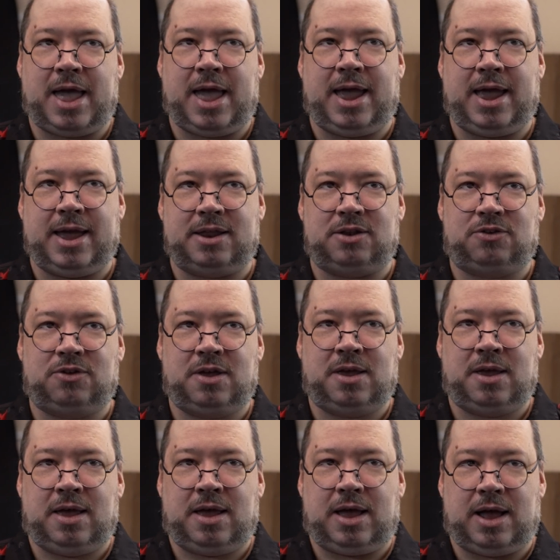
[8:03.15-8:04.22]
And
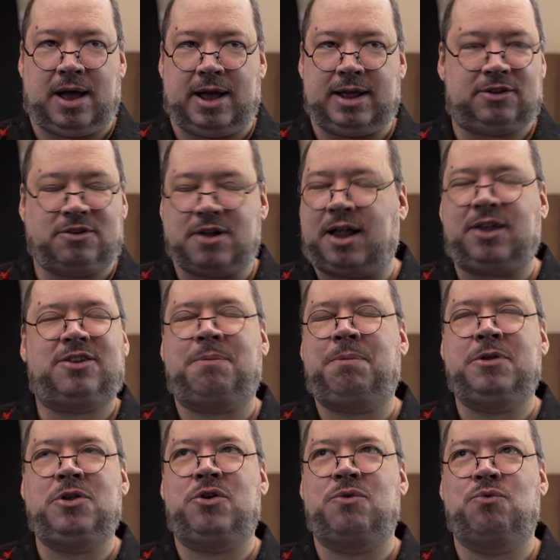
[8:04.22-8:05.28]
it's not
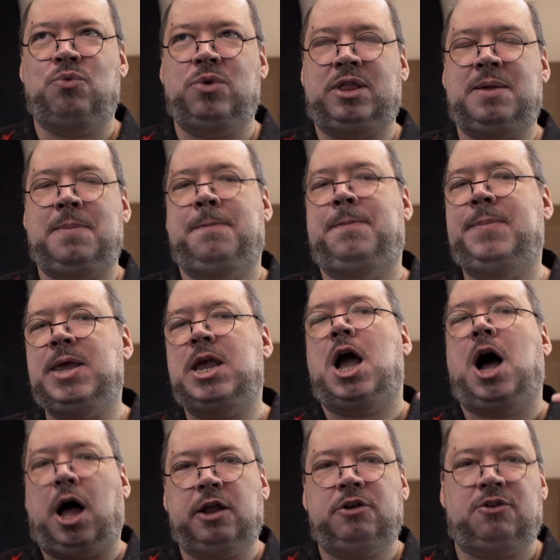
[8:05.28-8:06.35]
something you can really be
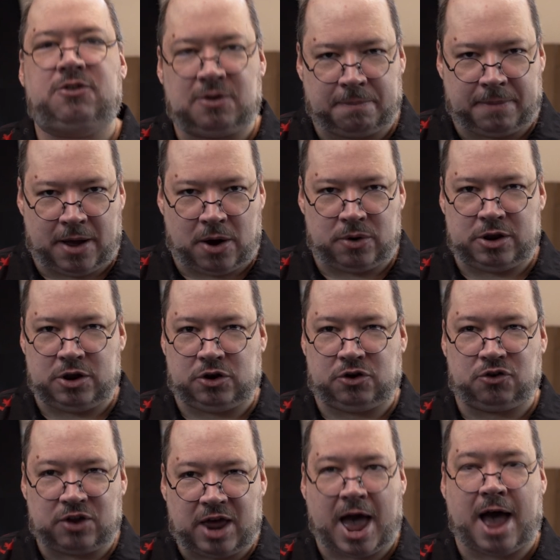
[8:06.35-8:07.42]
conscious about. You
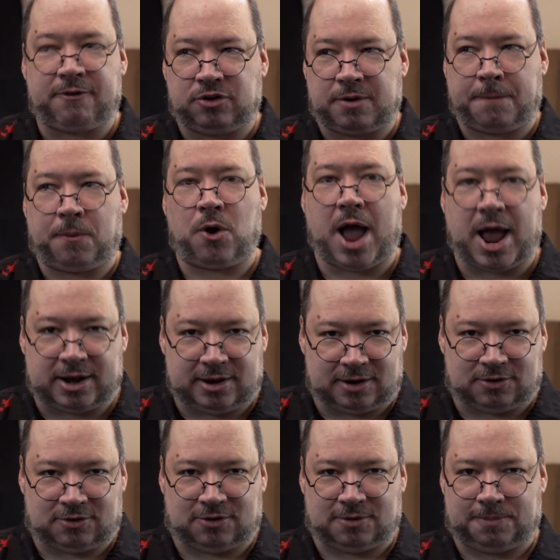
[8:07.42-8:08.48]
just have to
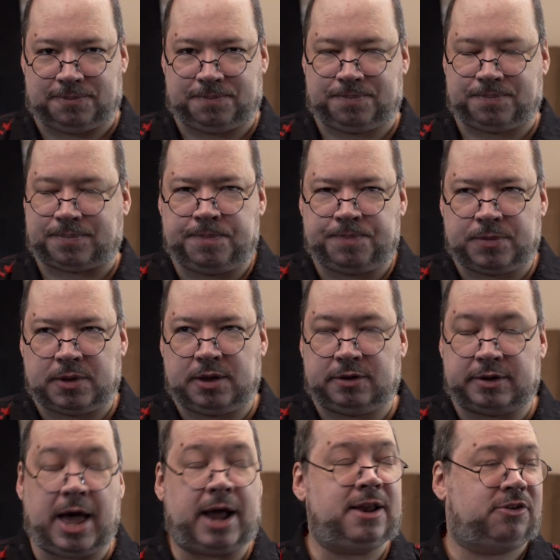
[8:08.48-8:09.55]
practice.
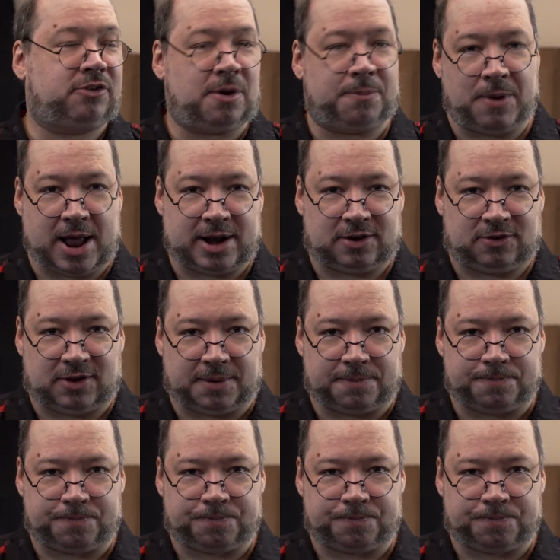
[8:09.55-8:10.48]
So how do you start practicing?